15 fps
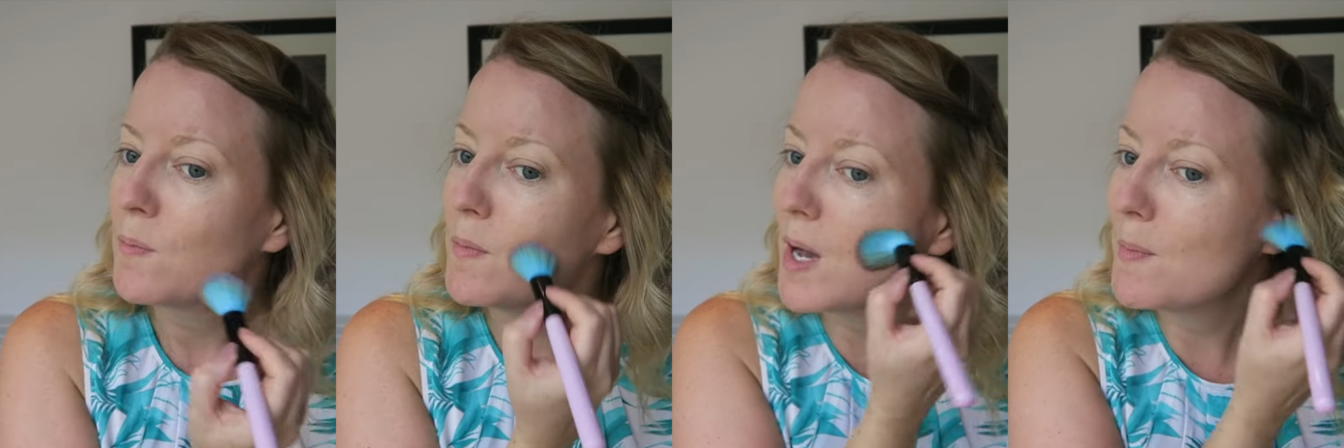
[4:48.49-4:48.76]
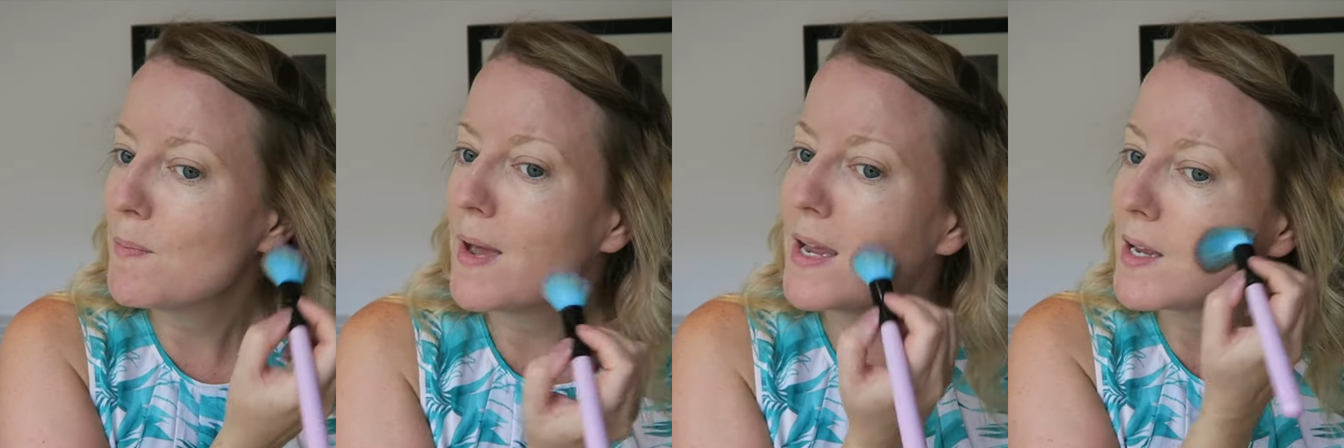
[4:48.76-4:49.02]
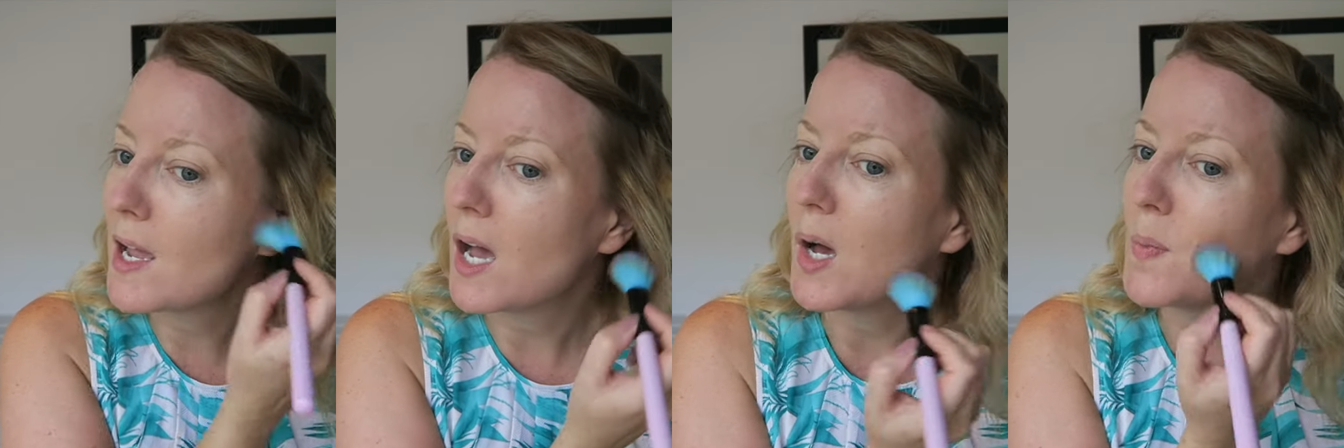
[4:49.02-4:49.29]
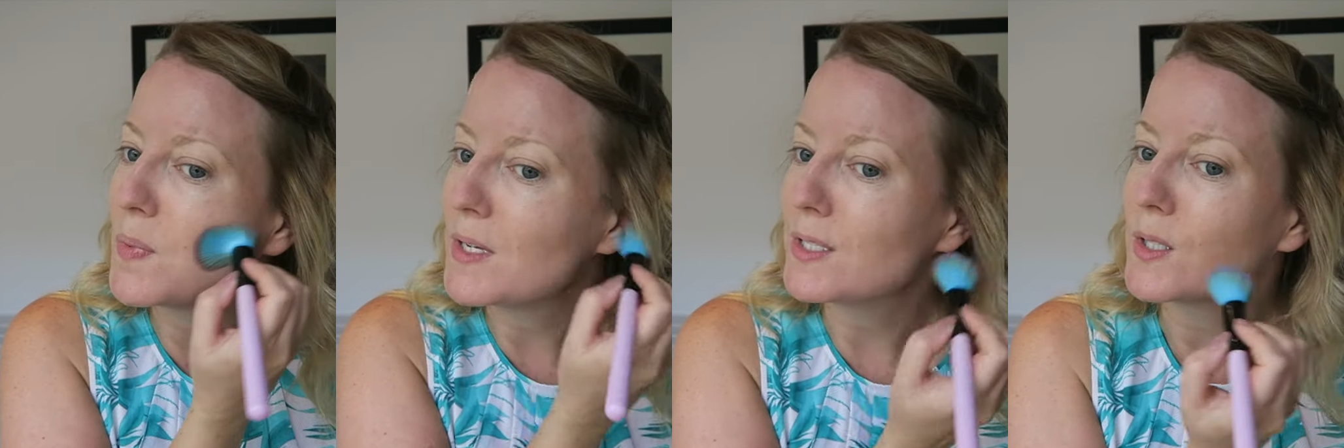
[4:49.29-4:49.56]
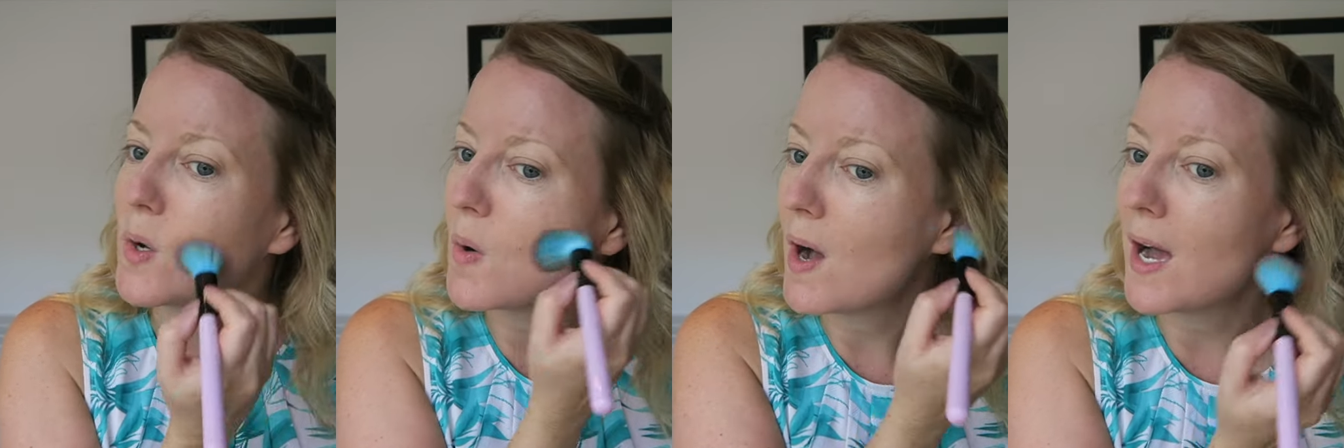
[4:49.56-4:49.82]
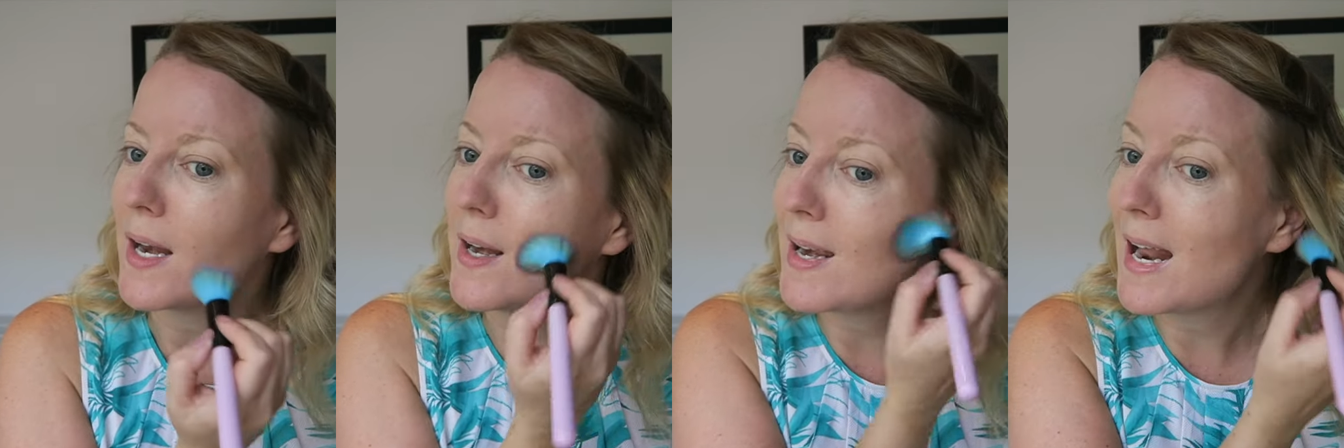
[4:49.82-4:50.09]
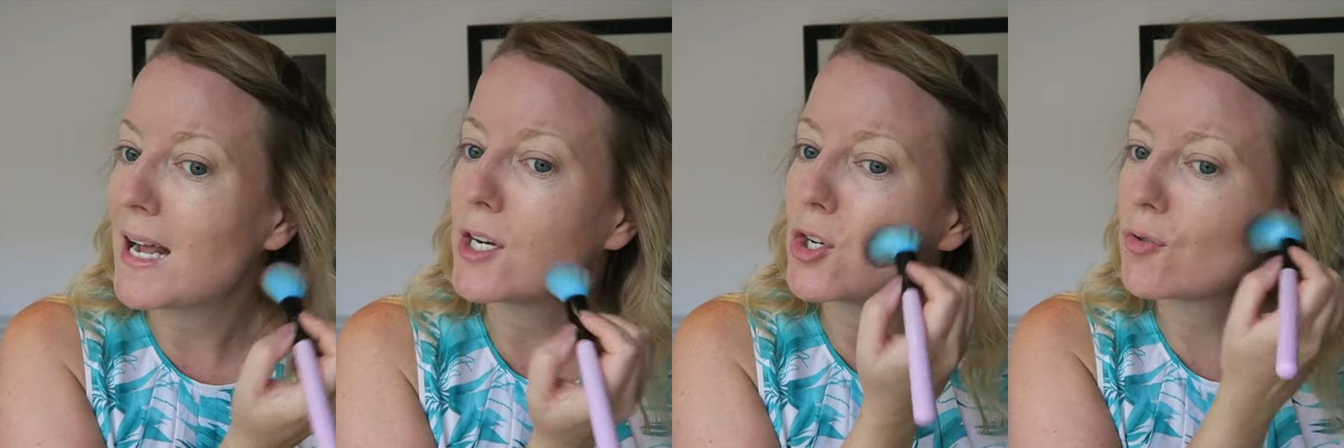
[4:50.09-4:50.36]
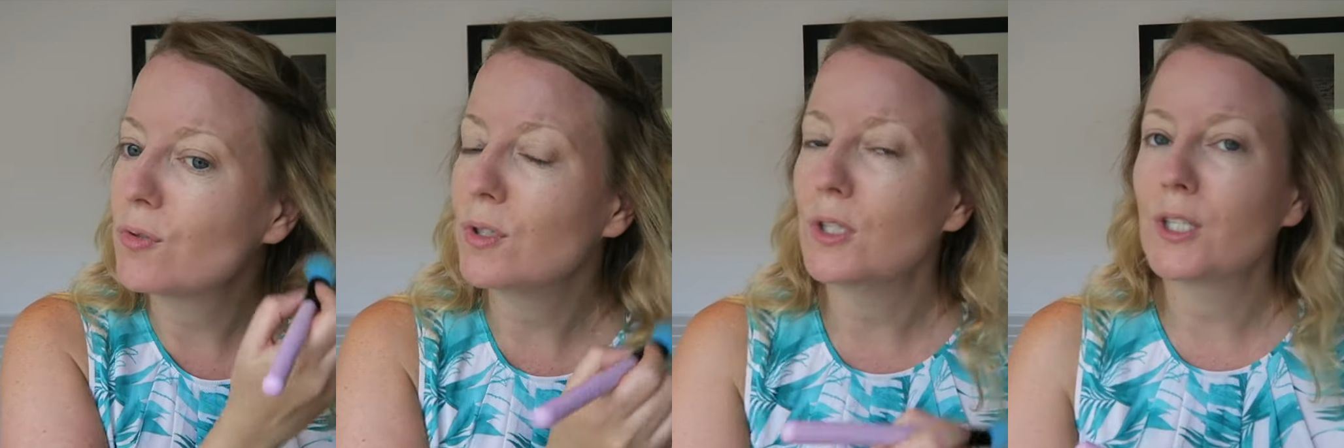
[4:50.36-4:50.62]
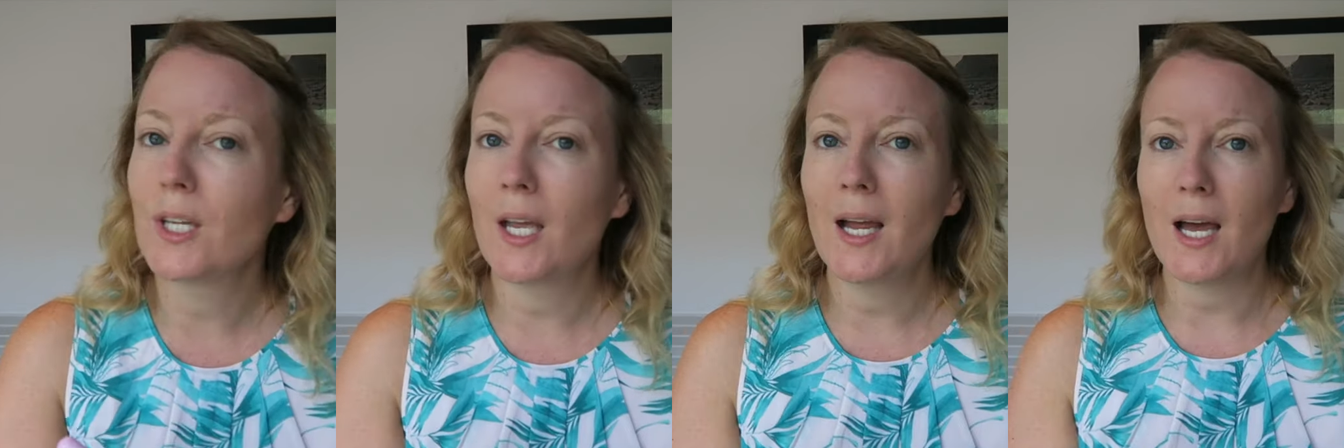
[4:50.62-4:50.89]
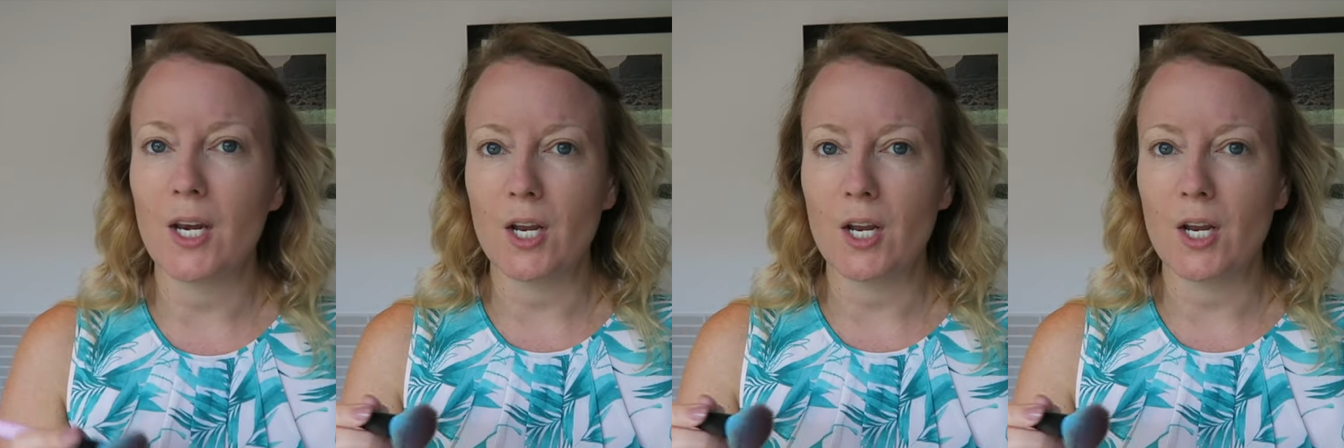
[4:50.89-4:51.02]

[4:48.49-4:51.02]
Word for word: my makeup is quite natural looking.